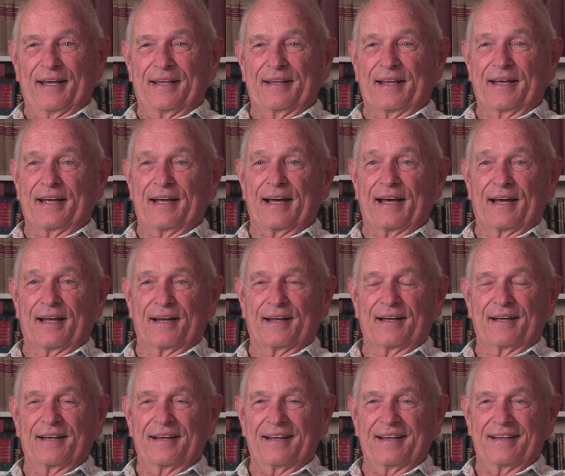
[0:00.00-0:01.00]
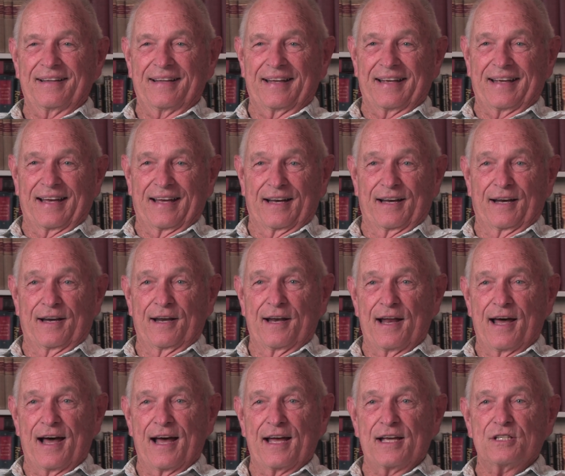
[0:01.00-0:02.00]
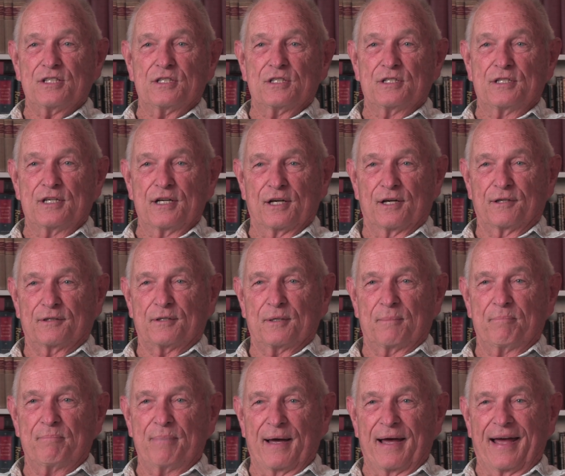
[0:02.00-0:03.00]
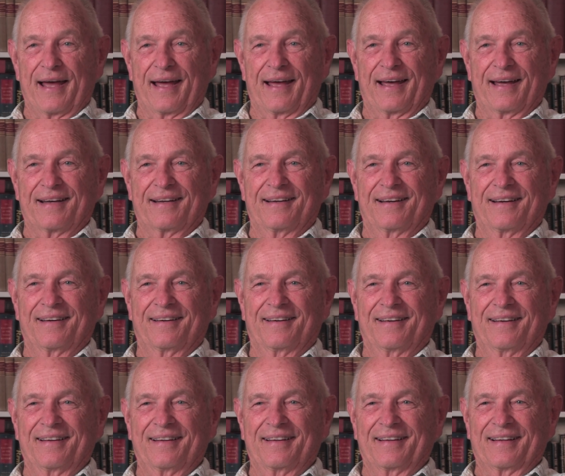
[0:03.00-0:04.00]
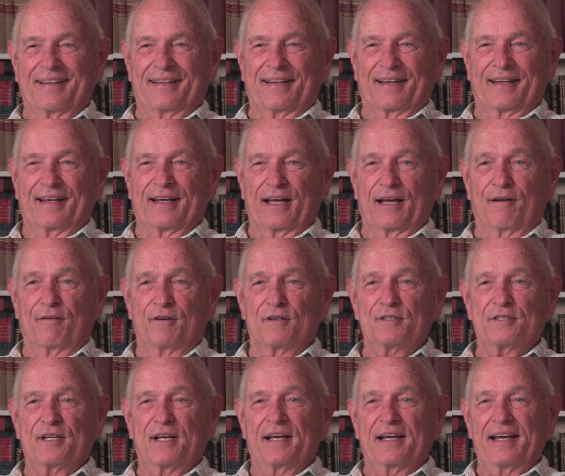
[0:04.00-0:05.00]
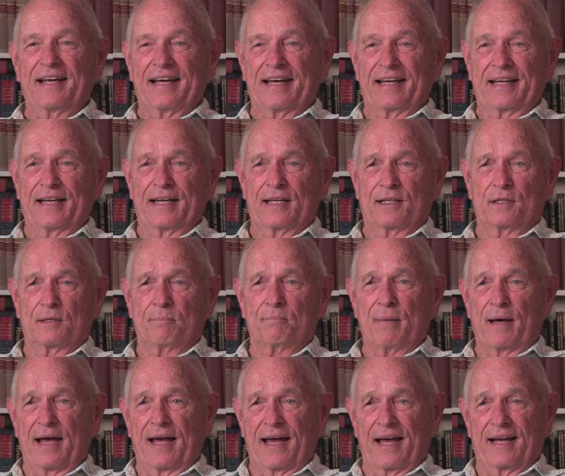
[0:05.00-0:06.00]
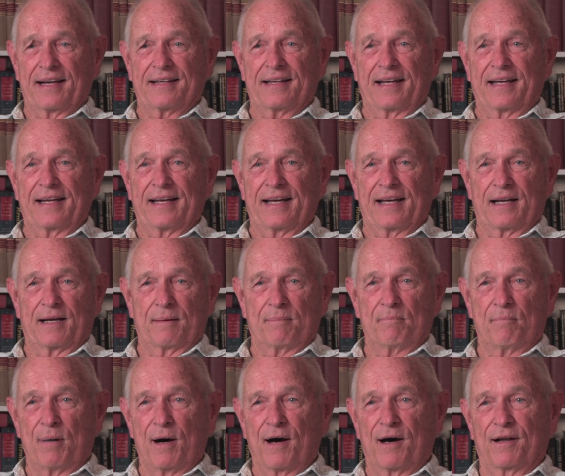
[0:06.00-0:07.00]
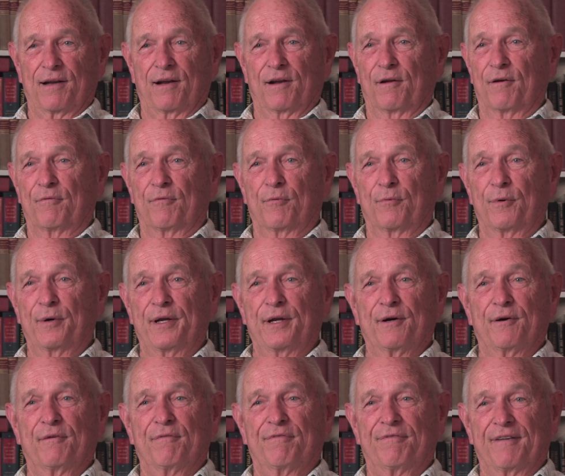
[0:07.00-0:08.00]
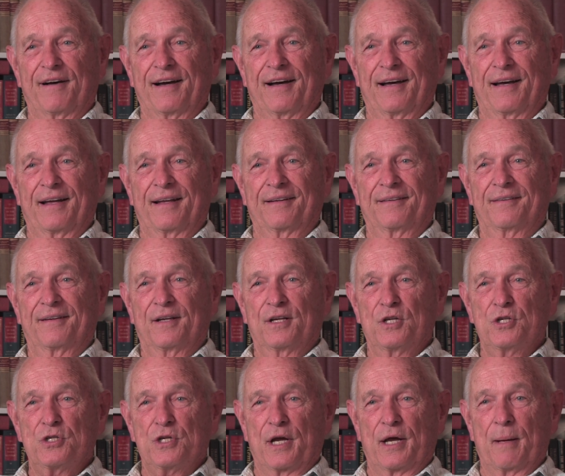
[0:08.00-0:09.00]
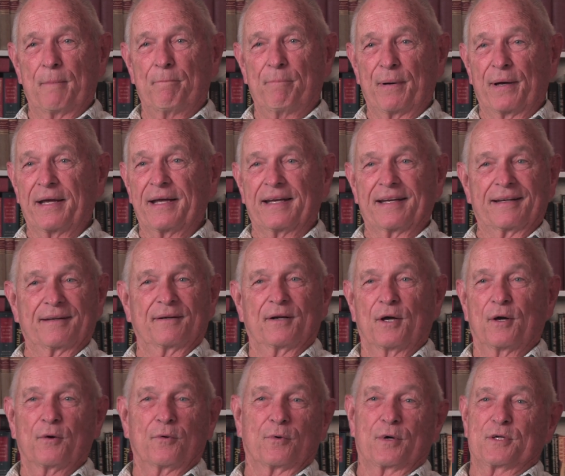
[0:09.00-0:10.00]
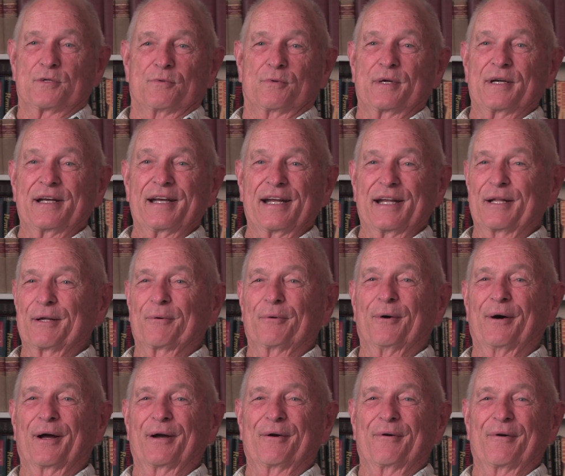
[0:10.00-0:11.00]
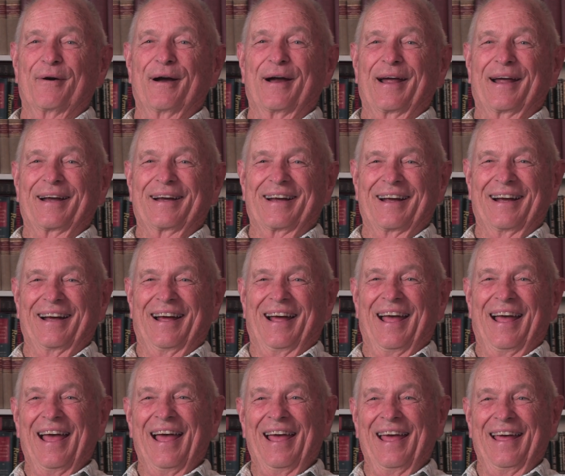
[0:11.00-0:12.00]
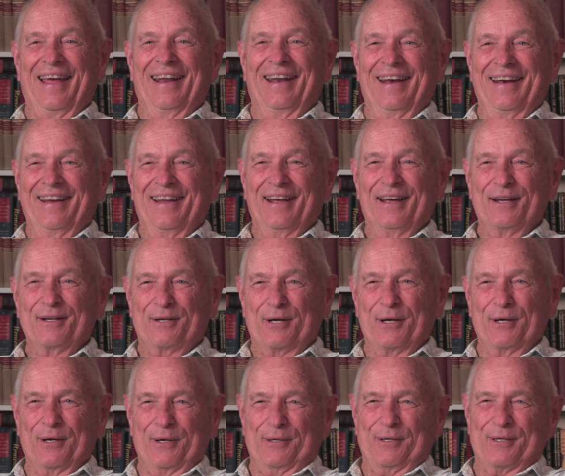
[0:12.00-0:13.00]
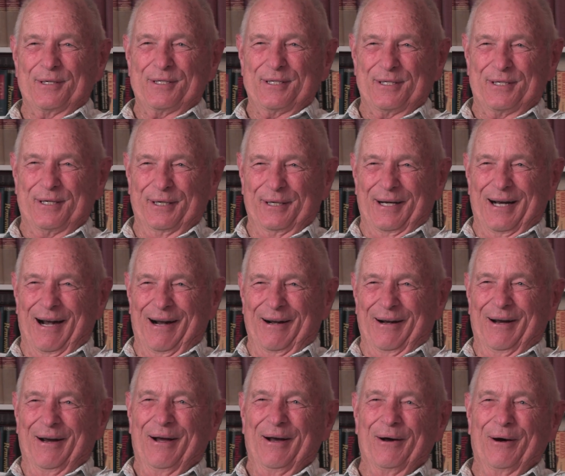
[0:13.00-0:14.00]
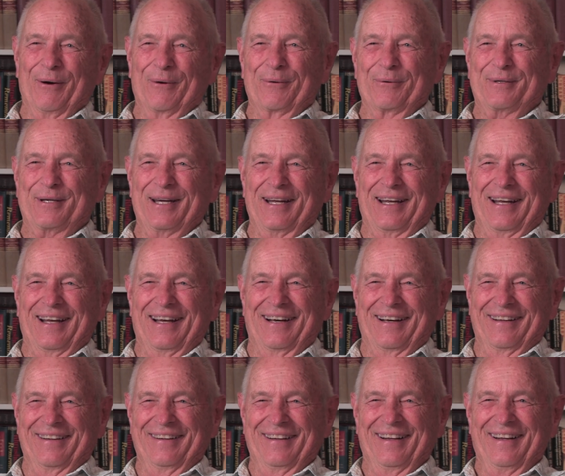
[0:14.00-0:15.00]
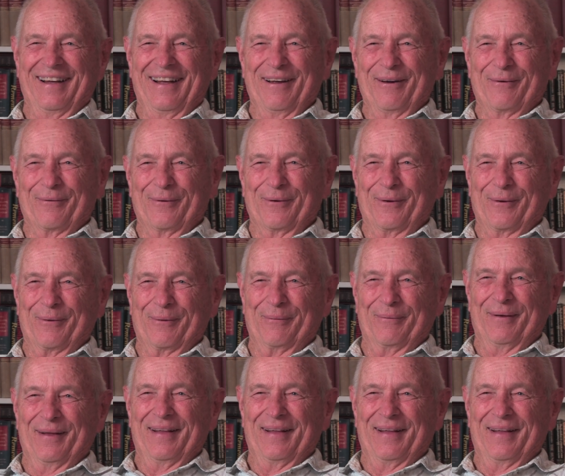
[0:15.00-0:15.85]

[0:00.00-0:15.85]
They had a nice Delta bag that they gave us, and in the bag they had a bottle of real fine champagne, which we neither one drank, and took us to our hotel room.